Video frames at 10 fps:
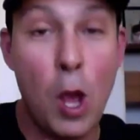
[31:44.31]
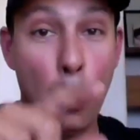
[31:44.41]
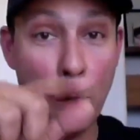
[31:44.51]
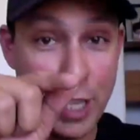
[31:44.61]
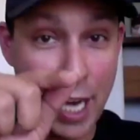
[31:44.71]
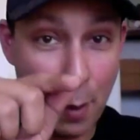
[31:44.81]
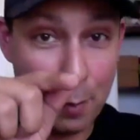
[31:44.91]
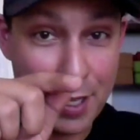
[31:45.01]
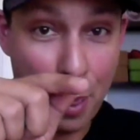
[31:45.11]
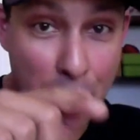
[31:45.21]
which
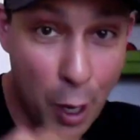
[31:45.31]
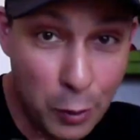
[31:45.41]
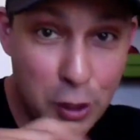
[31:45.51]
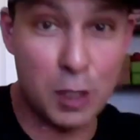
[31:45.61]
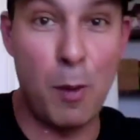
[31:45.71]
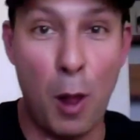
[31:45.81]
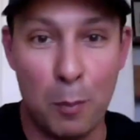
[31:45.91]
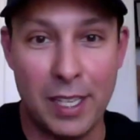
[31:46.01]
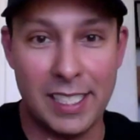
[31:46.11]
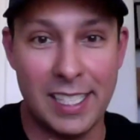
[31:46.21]
helps those small
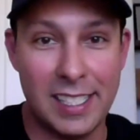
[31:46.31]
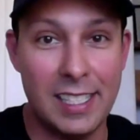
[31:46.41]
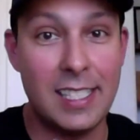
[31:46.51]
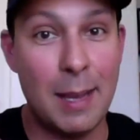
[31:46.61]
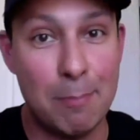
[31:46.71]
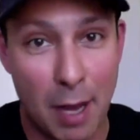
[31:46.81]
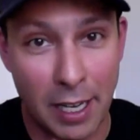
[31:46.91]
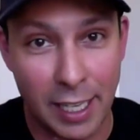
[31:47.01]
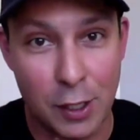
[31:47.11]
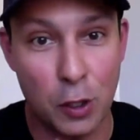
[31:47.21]
businesses keep
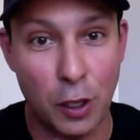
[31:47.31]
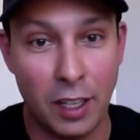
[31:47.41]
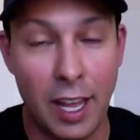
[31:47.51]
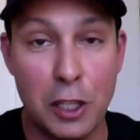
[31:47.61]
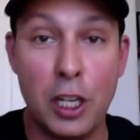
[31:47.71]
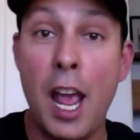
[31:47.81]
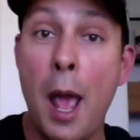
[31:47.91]
money in circulation.